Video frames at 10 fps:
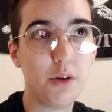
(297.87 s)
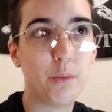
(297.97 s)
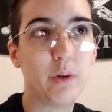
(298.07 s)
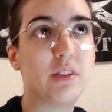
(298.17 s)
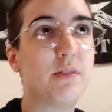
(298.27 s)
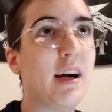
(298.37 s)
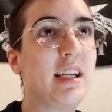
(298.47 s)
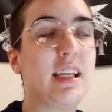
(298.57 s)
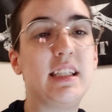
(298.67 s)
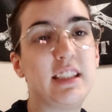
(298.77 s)
was
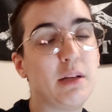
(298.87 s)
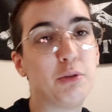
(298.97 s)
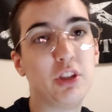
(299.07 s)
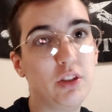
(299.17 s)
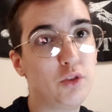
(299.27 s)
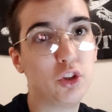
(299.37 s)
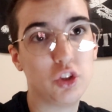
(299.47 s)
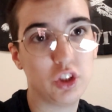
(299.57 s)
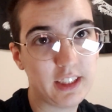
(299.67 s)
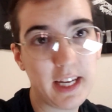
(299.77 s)
violating separation of church
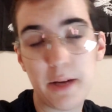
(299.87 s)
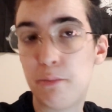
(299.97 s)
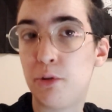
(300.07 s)
and state,